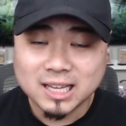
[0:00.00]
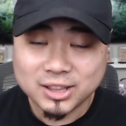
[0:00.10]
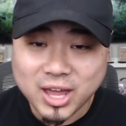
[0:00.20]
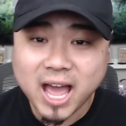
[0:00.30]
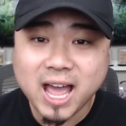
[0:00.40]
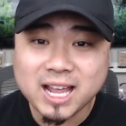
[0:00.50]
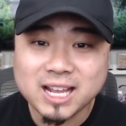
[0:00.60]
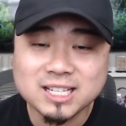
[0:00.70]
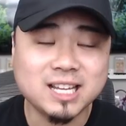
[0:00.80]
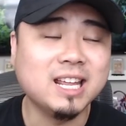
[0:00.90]
That
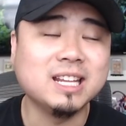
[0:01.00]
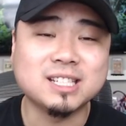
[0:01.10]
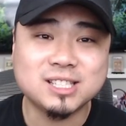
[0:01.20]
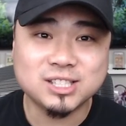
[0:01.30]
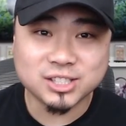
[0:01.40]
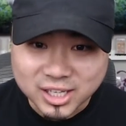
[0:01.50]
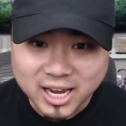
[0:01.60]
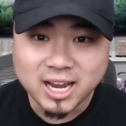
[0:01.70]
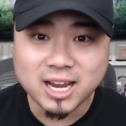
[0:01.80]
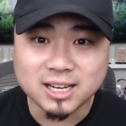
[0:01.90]
is
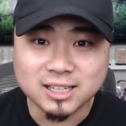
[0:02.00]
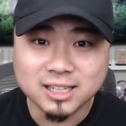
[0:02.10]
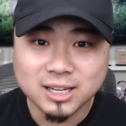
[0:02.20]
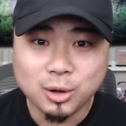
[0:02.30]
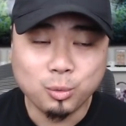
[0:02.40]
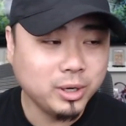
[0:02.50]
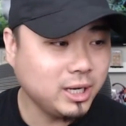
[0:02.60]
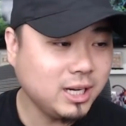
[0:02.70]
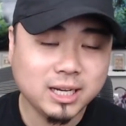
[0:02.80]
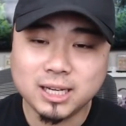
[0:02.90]
insane.
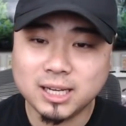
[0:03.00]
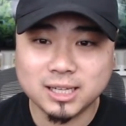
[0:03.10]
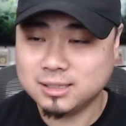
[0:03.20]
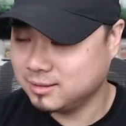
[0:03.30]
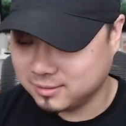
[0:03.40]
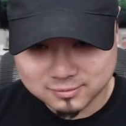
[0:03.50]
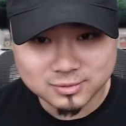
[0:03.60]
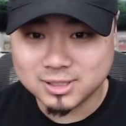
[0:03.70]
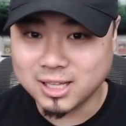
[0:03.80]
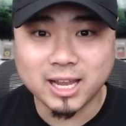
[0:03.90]
We
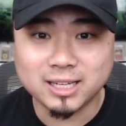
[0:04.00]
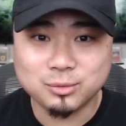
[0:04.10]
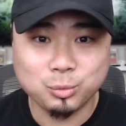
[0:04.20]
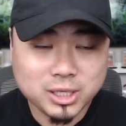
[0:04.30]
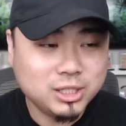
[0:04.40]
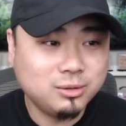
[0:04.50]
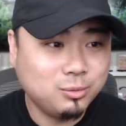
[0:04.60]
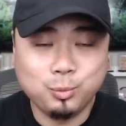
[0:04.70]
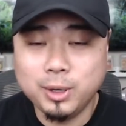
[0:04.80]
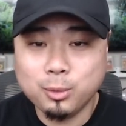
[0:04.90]
like we
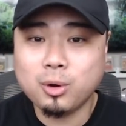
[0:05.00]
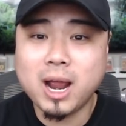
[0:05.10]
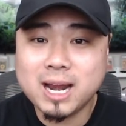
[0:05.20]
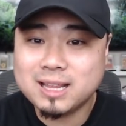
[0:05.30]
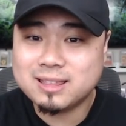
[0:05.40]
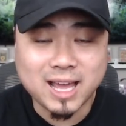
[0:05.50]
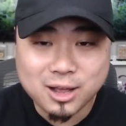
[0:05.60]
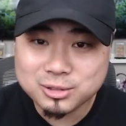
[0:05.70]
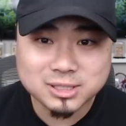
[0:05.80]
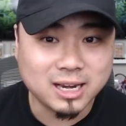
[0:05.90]
we were at a
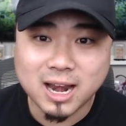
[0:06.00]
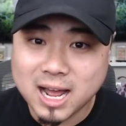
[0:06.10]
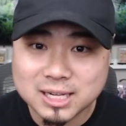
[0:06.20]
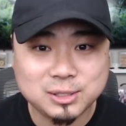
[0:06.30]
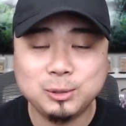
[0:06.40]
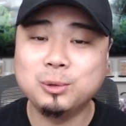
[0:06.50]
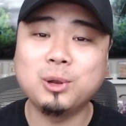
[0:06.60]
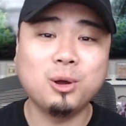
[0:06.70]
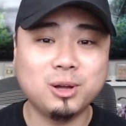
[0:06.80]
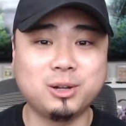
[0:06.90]
thousand not too
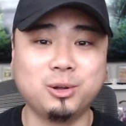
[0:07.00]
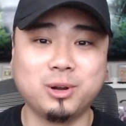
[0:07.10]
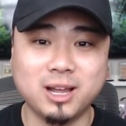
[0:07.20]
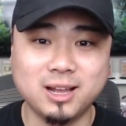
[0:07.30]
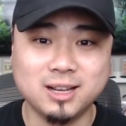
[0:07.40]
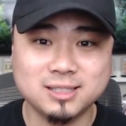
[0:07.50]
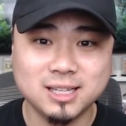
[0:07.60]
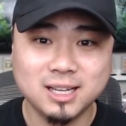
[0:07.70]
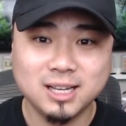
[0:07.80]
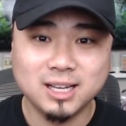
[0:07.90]
long ago, guys.
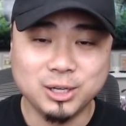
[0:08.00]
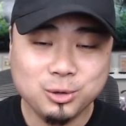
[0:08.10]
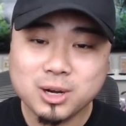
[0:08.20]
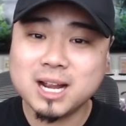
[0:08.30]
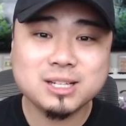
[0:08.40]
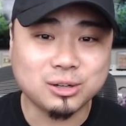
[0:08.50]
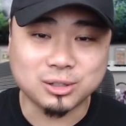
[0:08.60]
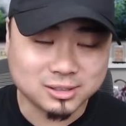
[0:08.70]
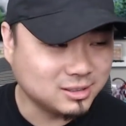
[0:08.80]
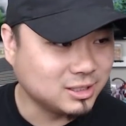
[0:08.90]
You guys
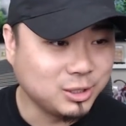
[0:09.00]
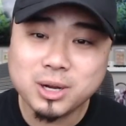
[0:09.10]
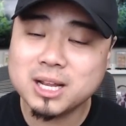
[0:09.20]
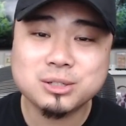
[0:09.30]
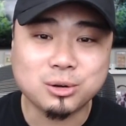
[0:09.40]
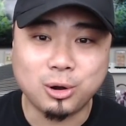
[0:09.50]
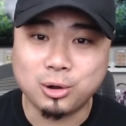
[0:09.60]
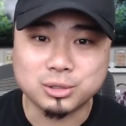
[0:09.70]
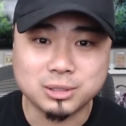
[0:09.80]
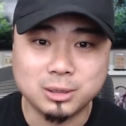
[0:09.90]
are you guys are
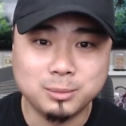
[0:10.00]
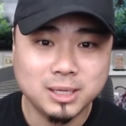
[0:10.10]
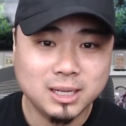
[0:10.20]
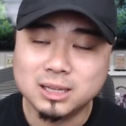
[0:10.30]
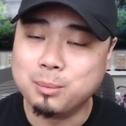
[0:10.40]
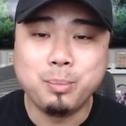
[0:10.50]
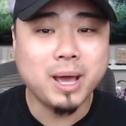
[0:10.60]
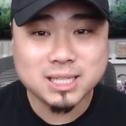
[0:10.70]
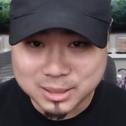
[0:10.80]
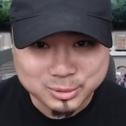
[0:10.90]
awesome. The
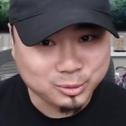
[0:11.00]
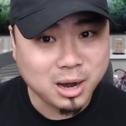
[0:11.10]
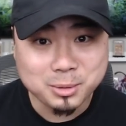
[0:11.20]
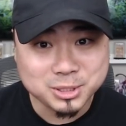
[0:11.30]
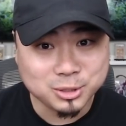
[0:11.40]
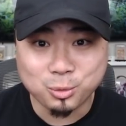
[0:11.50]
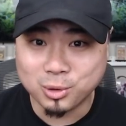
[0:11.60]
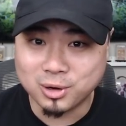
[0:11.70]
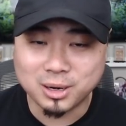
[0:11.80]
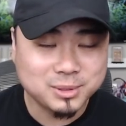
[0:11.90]
best subscribers in the
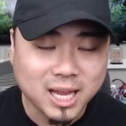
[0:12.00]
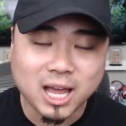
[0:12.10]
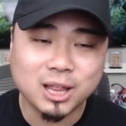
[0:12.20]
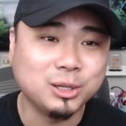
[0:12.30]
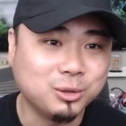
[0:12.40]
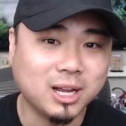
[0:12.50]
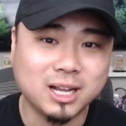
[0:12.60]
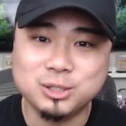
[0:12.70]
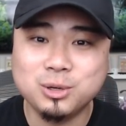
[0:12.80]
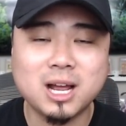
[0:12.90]
world. I'm telling you
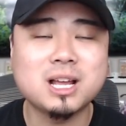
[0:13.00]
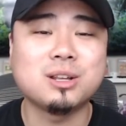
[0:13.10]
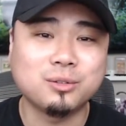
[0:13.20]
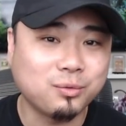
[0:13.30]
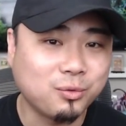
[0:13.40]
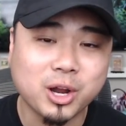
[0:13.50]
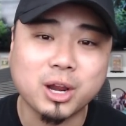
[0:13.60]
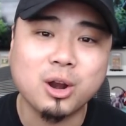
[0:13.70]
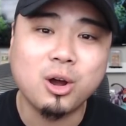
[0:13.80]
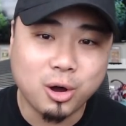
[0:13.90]
guys, you guys are
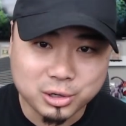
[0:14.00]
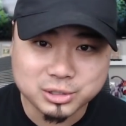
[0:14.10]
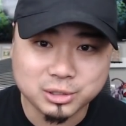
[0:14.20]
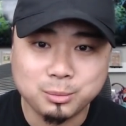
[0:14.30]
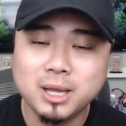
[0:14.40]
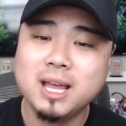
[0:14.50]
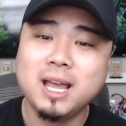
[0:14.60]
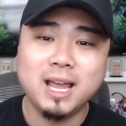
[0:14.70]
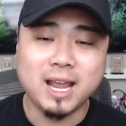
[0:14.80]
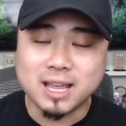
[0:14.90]
freaking awesome.
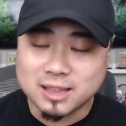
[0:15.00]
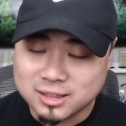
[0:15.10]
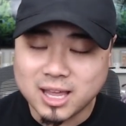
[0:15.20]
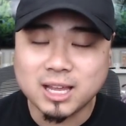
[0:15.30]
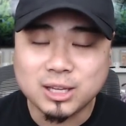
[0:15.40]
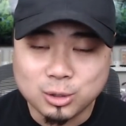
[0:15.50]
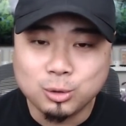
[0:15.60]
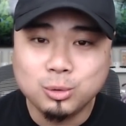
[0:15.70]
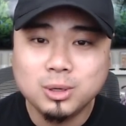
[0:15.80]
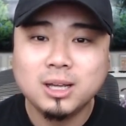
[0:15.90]
And thank
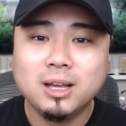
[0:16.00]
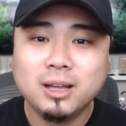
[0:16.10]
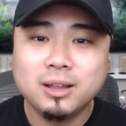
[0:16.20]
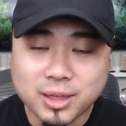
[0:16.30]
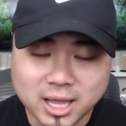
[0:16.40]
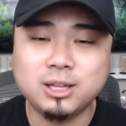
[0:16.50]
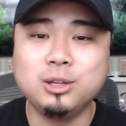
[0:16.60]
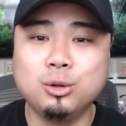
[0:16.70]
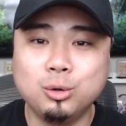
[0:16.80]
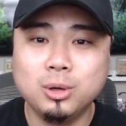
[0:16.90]
you, thank
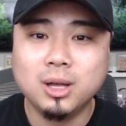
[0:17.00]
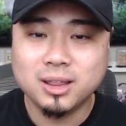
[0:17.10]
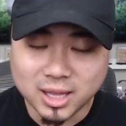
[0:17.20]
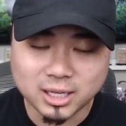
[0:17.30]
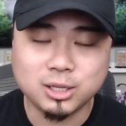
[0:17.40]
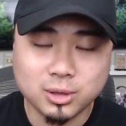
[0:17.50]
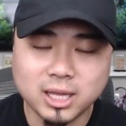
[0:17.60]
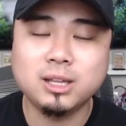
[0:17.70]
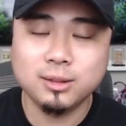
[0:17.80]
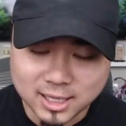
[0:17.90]
you, thank you,
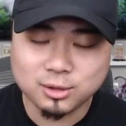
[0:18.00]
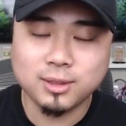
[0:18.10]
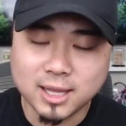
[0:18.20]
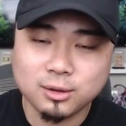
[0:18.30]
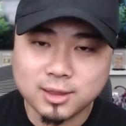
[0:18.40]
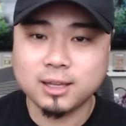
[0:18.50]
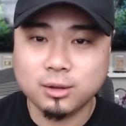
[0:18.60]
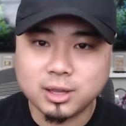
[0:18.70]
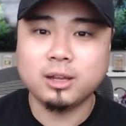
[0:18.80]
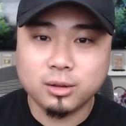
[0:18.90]
thank you, thank you, thank you, thank
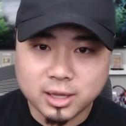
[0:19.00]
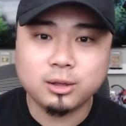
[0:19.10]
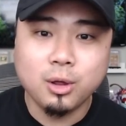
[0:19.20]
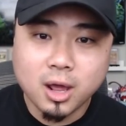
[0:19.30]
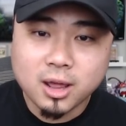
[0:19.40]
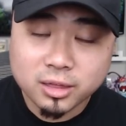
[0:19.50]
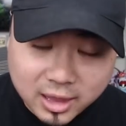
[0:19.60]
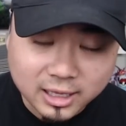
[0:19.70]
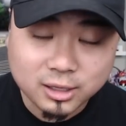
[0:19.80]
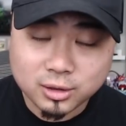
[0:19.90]
you, thank you, thank you,
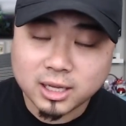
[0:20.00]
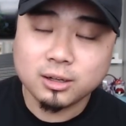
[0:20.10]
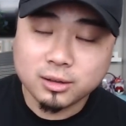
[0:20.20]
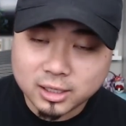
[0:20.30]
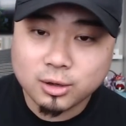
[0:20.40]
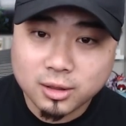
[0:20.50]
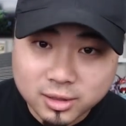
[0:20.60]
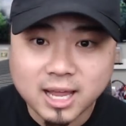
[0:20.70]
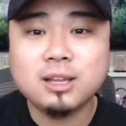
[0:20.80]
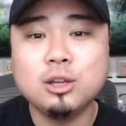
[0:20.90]
thank you, thank you, thank you,
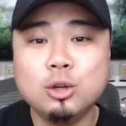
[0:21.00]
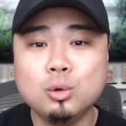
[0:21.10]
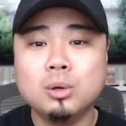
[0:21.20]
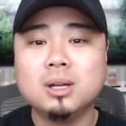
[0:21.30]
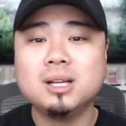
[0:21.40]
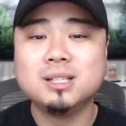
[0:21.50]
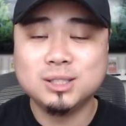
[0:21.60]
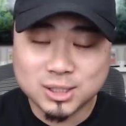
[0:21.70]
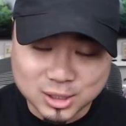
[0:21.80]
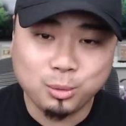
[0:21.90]
thank you
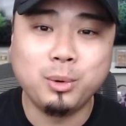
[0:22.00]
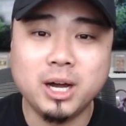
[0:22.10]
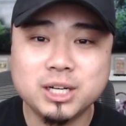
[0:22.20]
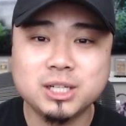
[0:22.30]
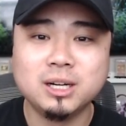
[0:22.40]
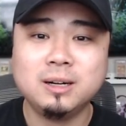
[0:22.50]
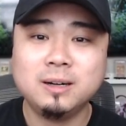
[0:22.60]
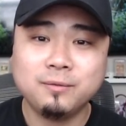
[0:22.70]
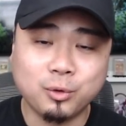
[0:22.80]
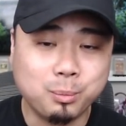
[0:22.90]
so much
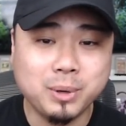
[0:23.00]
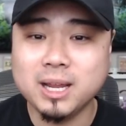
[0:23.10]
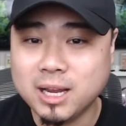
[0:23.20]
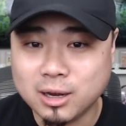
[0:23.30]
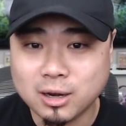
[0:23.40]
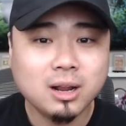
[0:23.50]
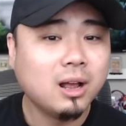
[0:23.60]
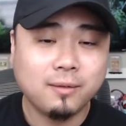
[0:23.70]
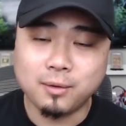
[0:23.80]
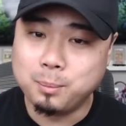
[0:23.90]
for being here
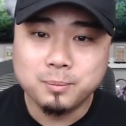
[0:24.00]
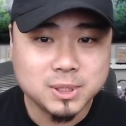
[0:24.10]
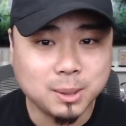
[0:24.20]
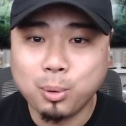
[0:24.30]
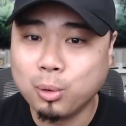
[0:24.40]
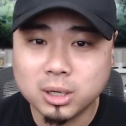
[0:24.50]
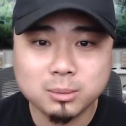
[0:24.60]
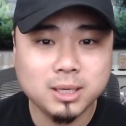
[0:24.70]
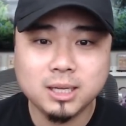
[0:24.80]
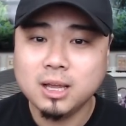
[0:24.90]
for supporting
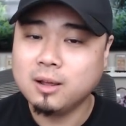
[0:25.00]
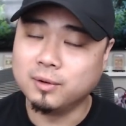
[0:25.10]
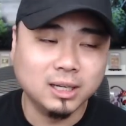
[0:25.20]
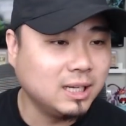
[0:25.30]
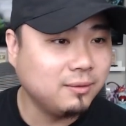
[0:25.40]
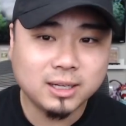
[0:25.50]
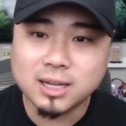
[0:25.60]
me, for leaving